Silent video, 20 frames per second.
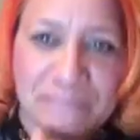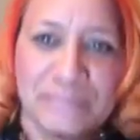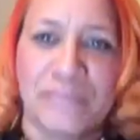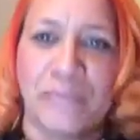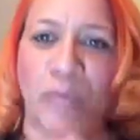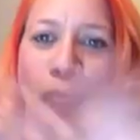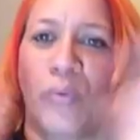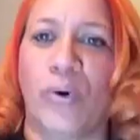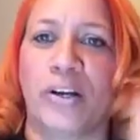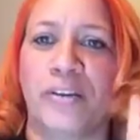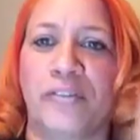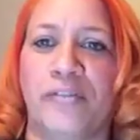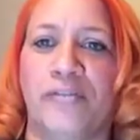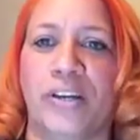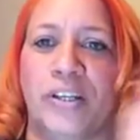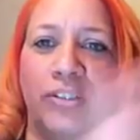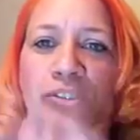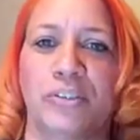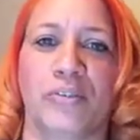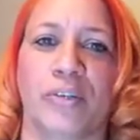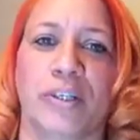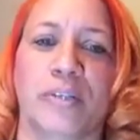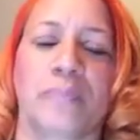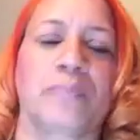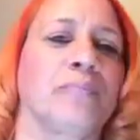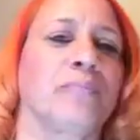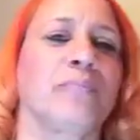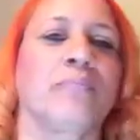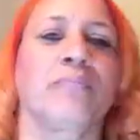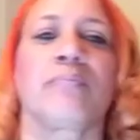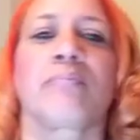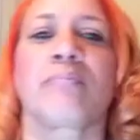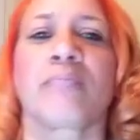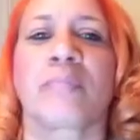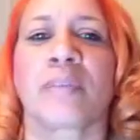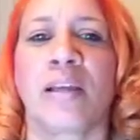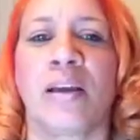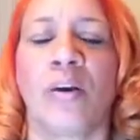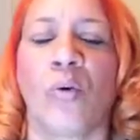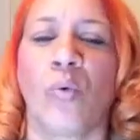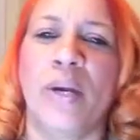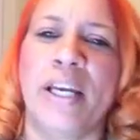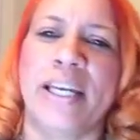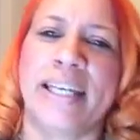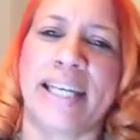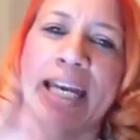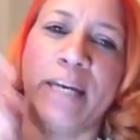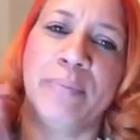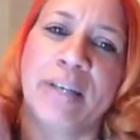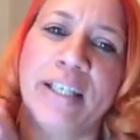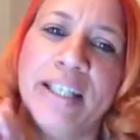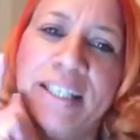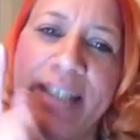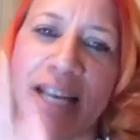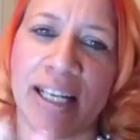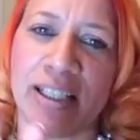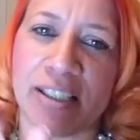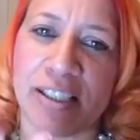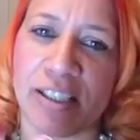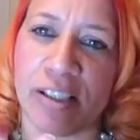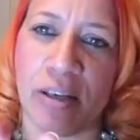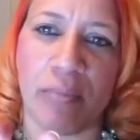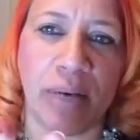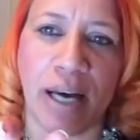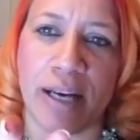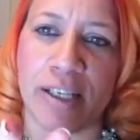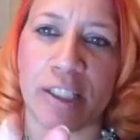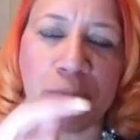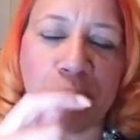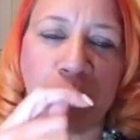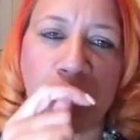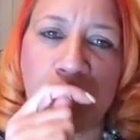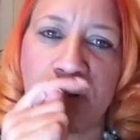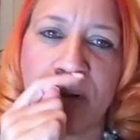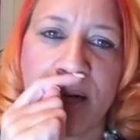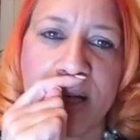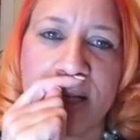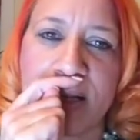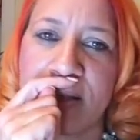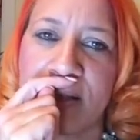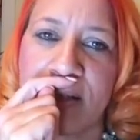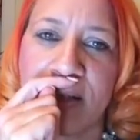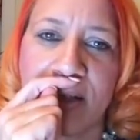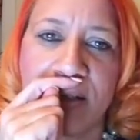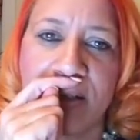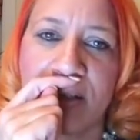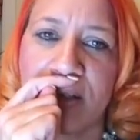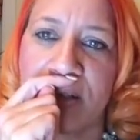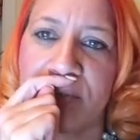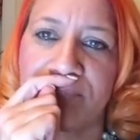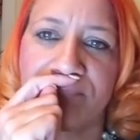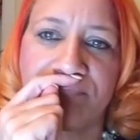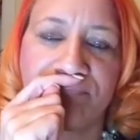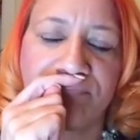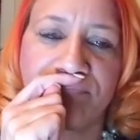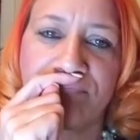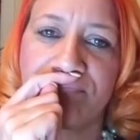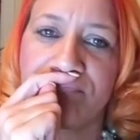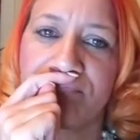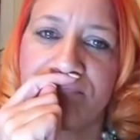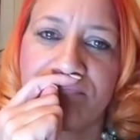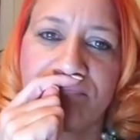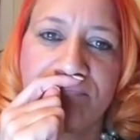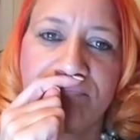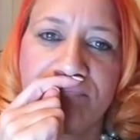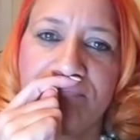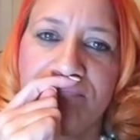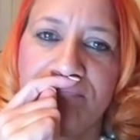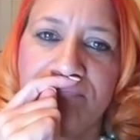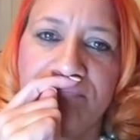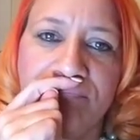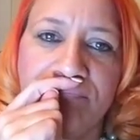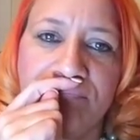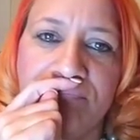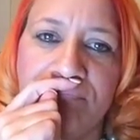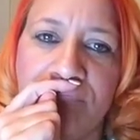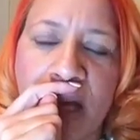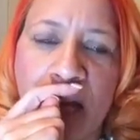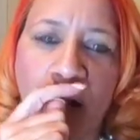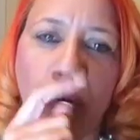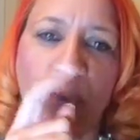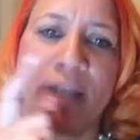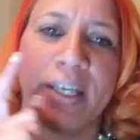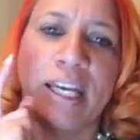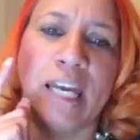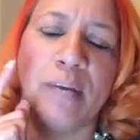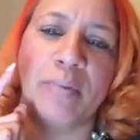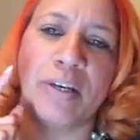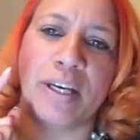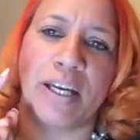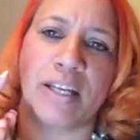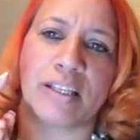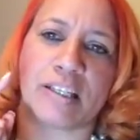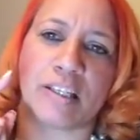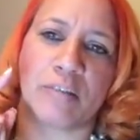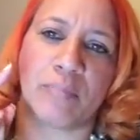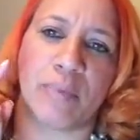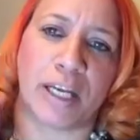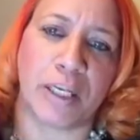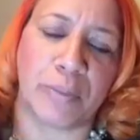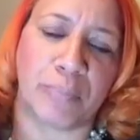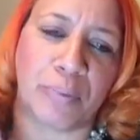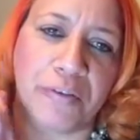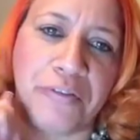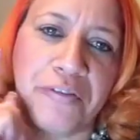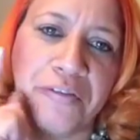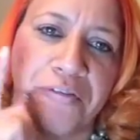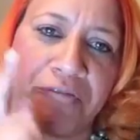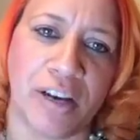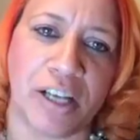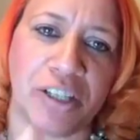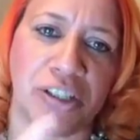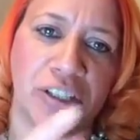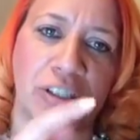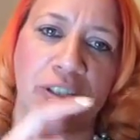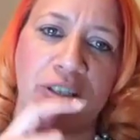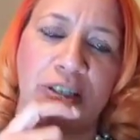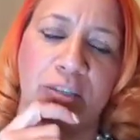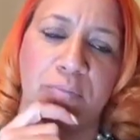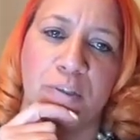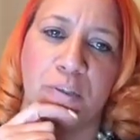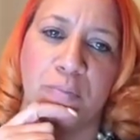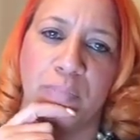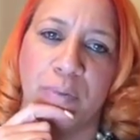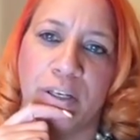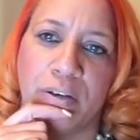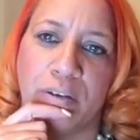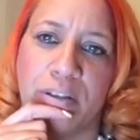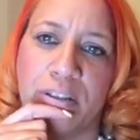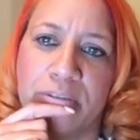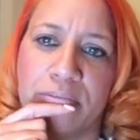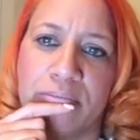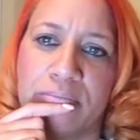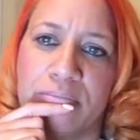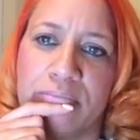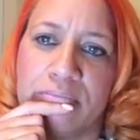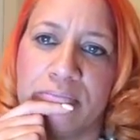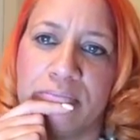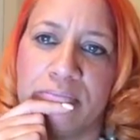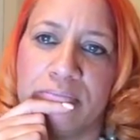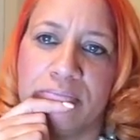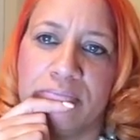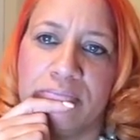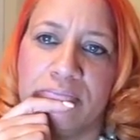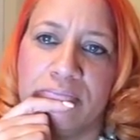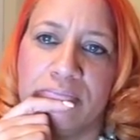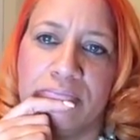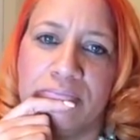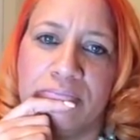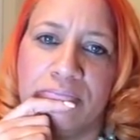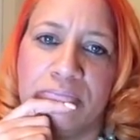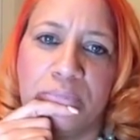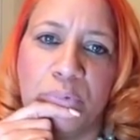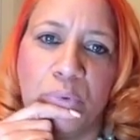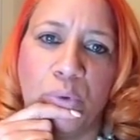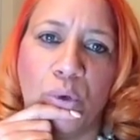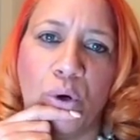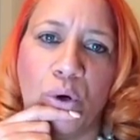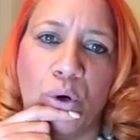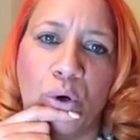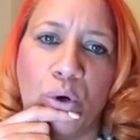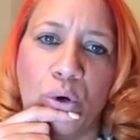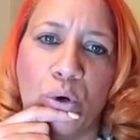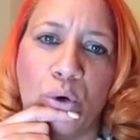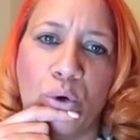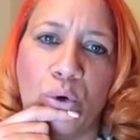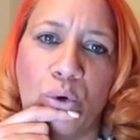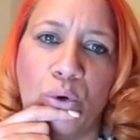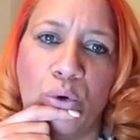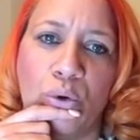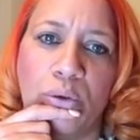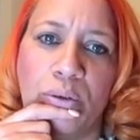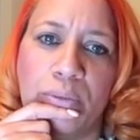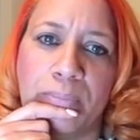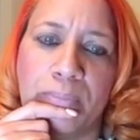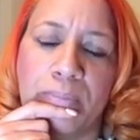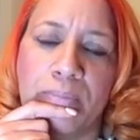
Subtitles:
What a victory. We came against somebody's procrastination. We came against somebody's perfectionism spirit. Woo!